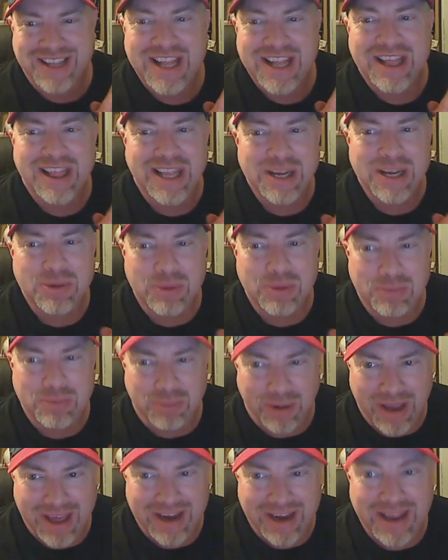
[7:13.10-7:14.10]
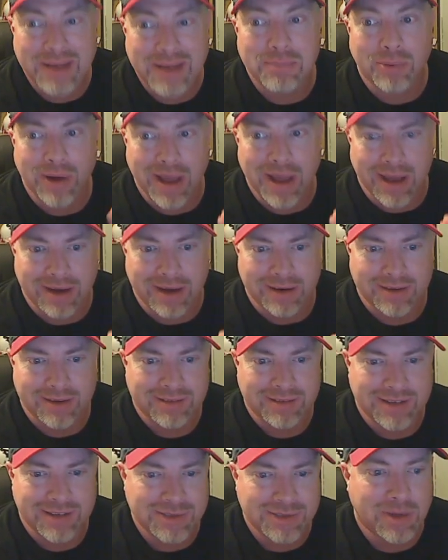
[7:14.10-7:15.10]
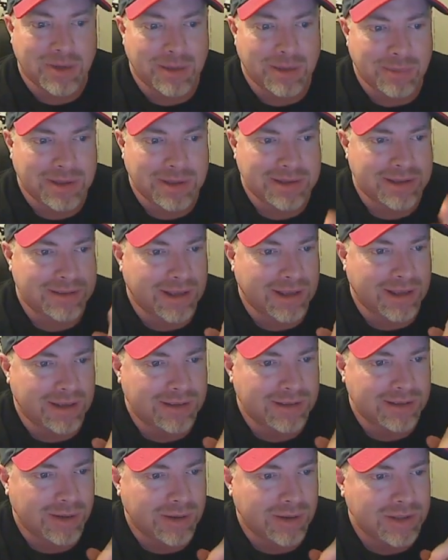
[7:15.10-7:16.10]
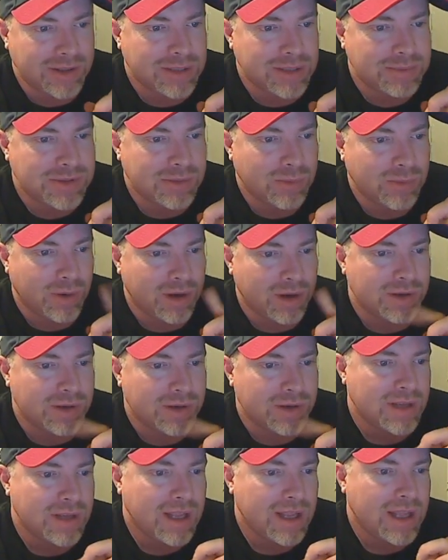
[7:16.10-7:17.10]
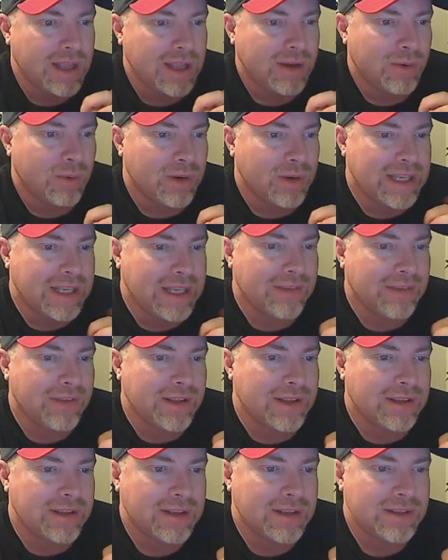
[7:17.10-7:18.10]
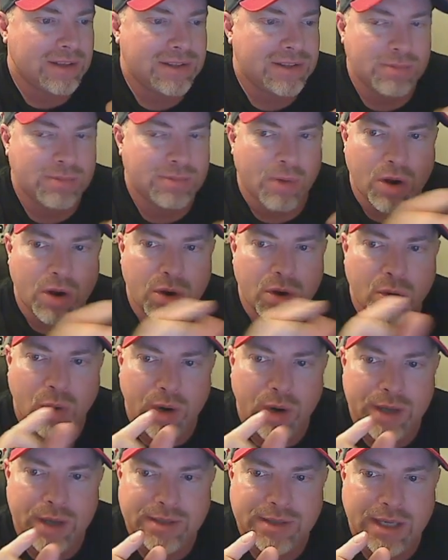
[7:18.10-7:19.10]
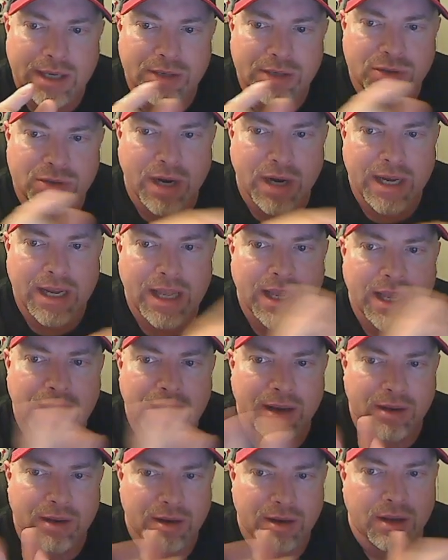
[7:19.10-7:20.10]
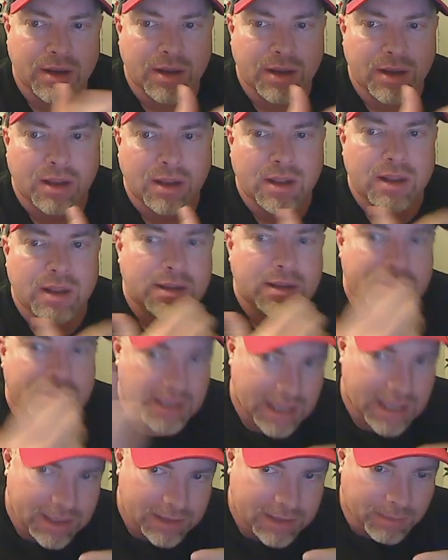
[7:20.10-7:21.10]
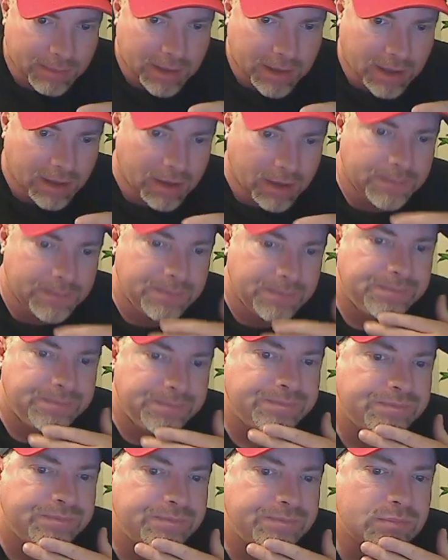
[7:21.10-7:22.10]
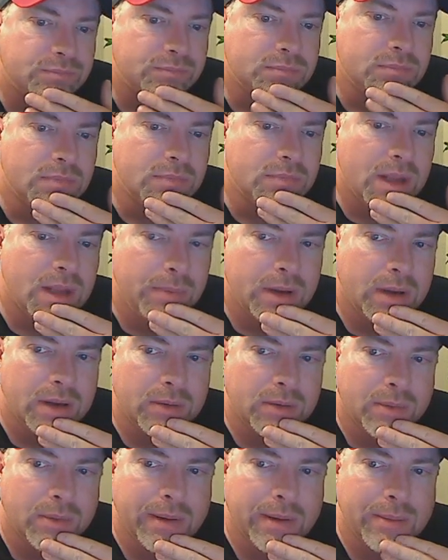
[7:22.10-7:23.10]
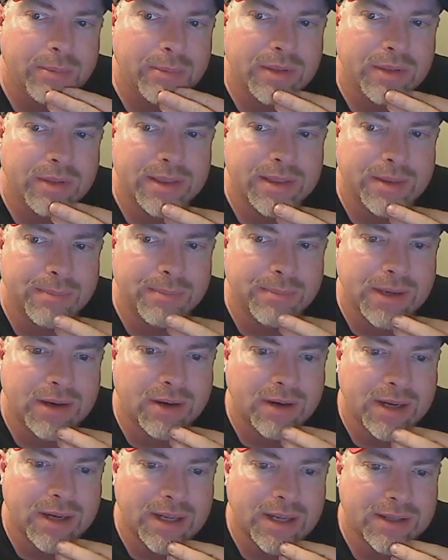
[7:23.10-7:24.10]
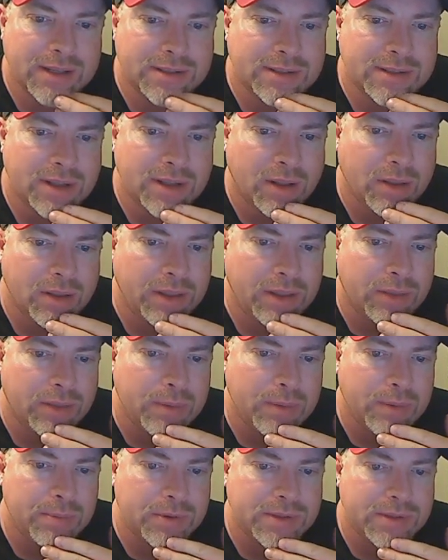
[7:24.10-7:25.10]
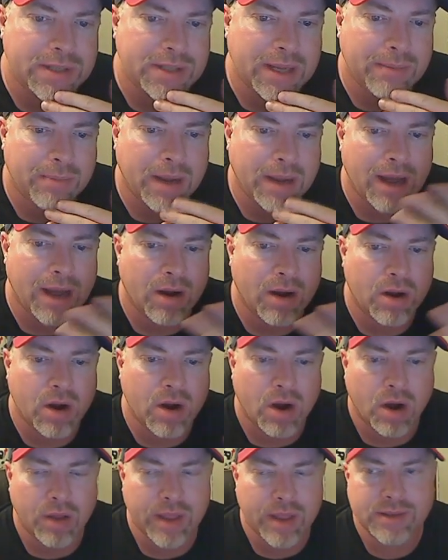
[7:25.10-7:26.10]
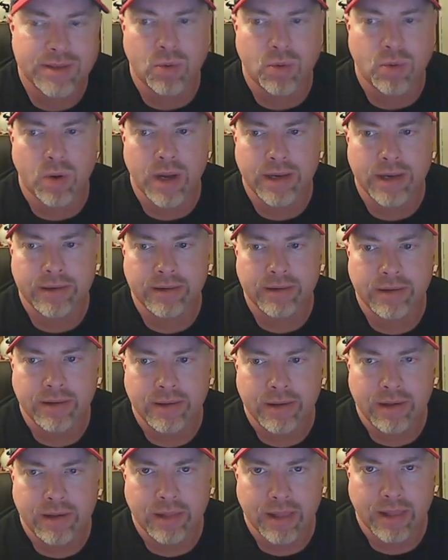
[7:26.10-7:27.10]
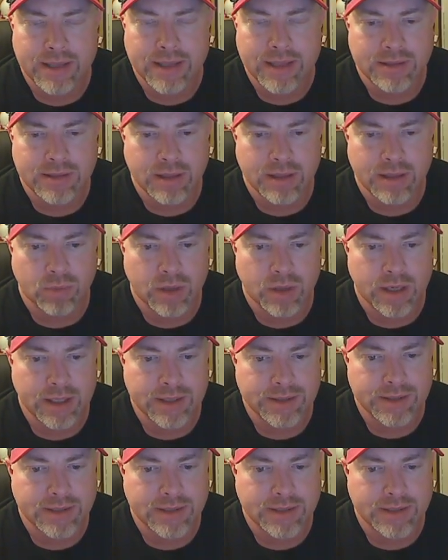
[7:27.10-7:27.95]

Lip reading: liquid bread, and bread is what I meant to say. So Egyptian workers were given small coins they could trade in to get the beer. But remember that the beer is only 3% by alcohol. That's quite less than what it is